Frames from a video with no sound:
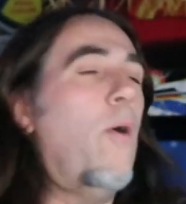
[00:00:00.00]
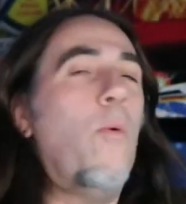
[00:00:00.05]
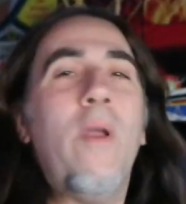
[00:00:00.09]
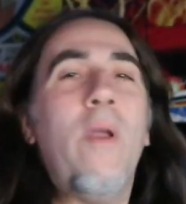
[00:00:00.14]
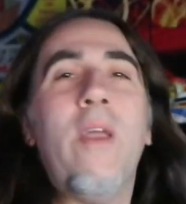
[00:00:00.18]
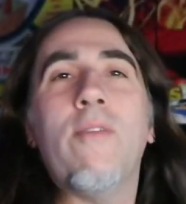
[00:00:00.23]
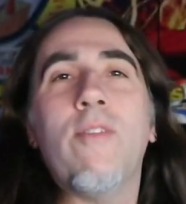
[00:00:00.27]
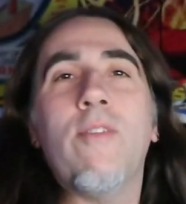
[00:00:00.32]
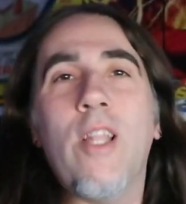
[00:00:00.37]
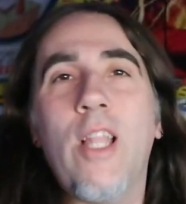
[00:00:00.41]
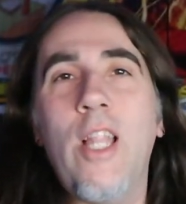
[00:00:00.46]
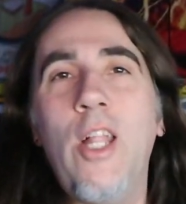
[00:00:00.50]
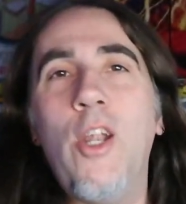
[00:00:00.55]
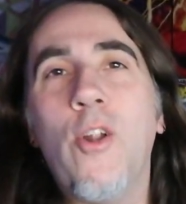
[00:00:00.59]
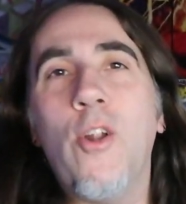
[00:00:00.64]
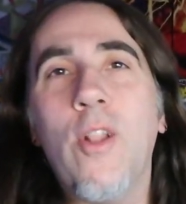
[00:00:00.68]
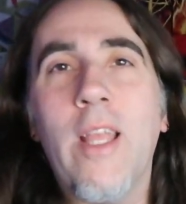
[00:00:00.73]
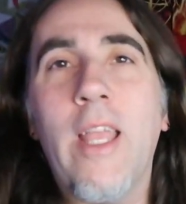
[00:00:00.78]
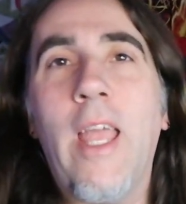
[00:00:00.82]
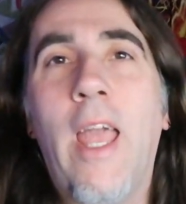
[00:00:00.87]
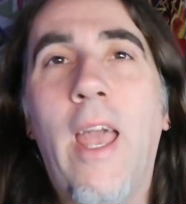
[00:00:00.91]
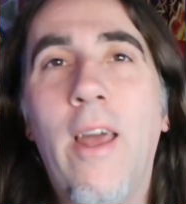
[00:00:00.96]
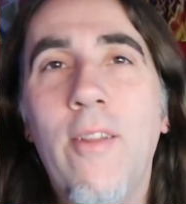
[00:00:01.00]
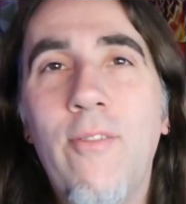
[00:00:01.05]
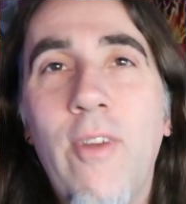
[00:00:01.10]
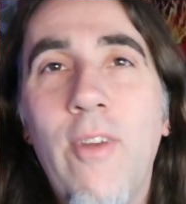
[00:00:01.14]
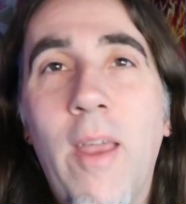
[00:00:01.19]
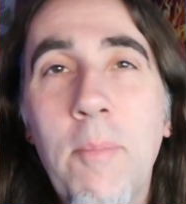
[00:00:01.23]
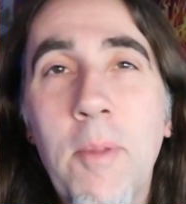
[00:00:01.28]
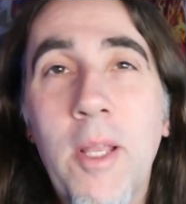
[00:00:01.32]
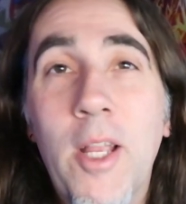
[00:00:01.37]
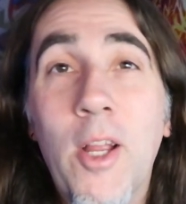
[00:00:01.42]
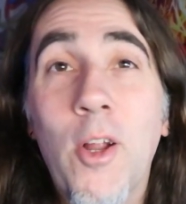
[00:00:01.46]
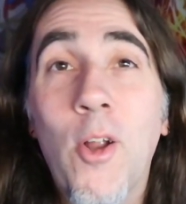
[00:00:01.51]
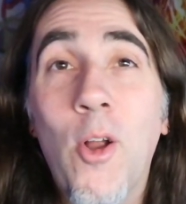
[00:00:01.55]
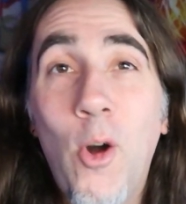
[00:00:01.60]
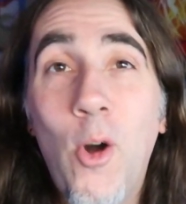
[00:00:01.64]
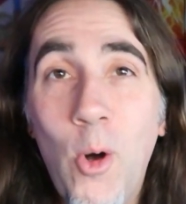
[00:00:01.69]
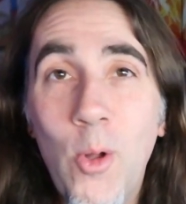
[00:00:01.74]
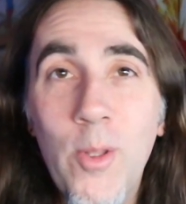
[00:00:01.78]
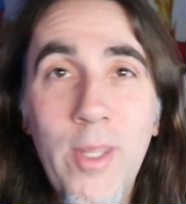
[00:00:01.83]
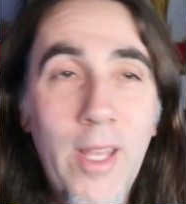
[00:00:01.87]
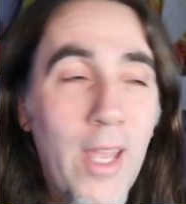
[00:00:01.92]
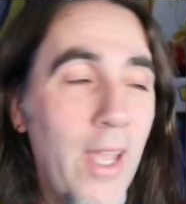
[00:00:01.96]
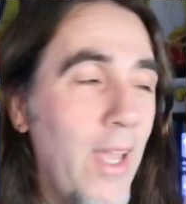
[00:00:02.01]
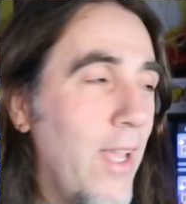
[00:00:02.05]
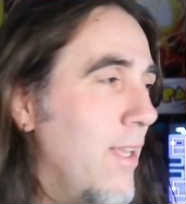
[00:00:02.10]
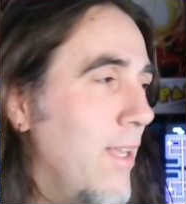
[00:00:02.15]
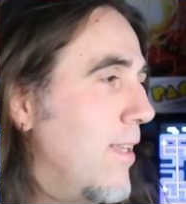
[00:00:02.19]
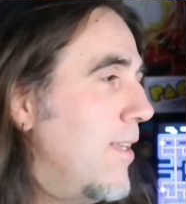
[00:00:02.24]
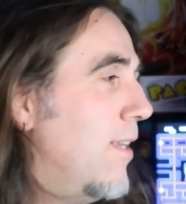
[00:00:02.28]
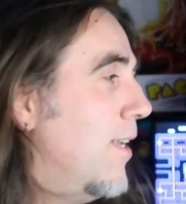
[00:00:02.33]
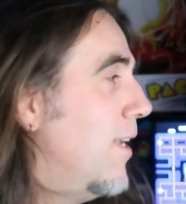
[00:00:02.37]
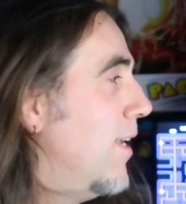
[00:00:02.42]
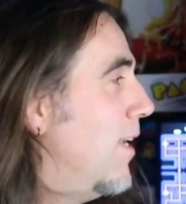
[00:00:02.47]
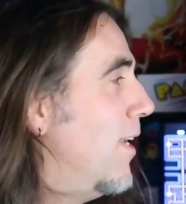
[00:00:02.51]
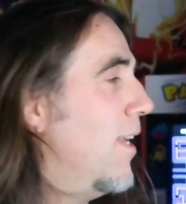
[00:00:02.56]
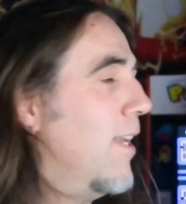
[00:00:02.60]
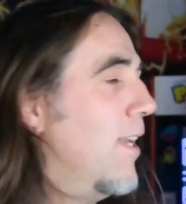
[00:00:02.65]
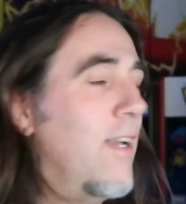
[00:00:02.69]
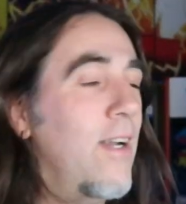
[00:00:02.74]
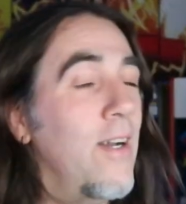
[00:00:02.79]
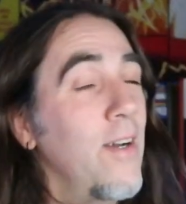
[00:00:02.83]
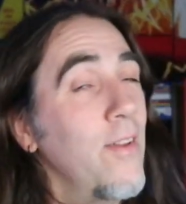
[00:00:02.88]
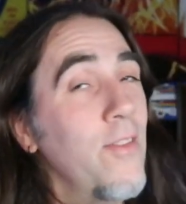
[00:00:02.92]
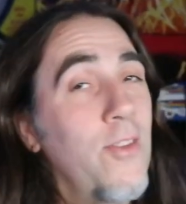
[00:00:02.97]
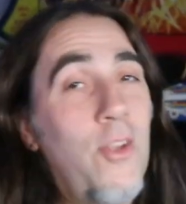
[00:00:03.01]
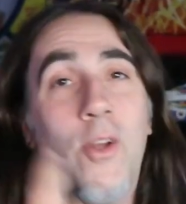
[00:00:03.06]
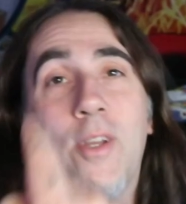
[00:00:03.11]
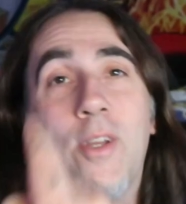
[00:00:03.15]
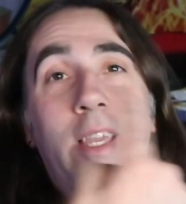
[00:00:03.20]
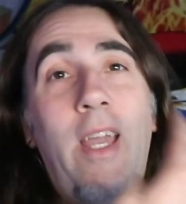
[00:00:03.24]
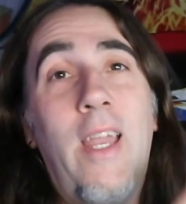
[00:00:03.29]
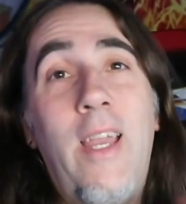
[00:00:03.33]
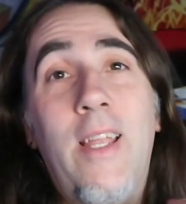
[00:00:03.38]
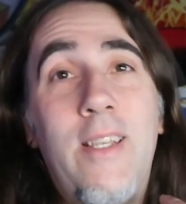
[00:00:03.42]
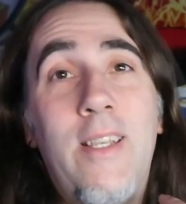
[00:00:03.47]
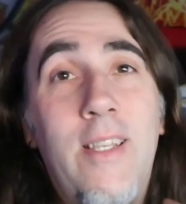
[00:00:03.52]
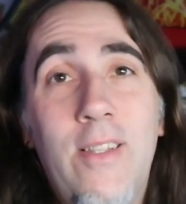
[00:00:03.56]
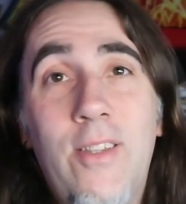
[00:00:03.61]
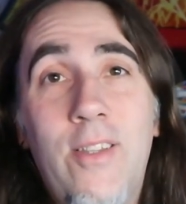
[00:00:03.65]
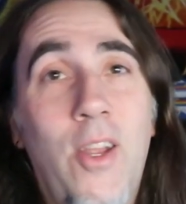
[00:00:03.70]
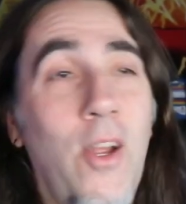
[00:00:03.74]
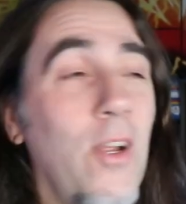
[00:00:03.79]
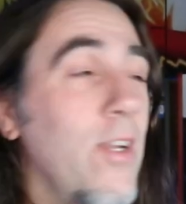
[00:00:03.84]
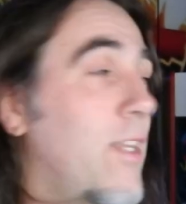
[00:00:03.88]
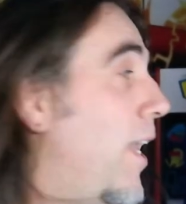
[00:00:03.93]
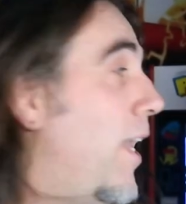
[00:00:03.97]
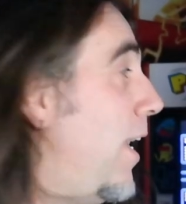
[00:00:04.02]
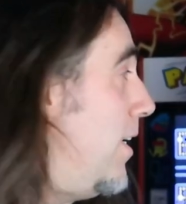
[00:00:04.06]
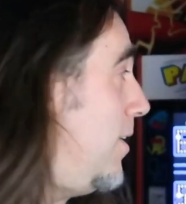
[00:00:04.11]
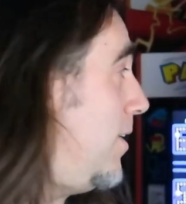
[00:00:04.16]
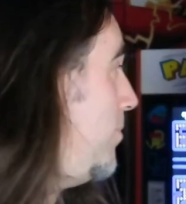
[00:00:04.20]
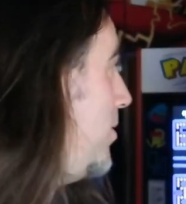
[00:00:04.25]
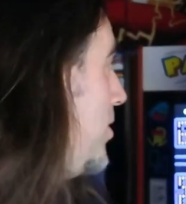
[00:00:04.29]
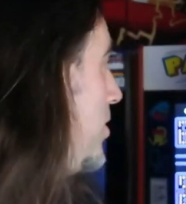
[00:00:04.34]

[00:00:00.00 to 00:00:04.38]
We have literally had family here all day. The arcade, the arcade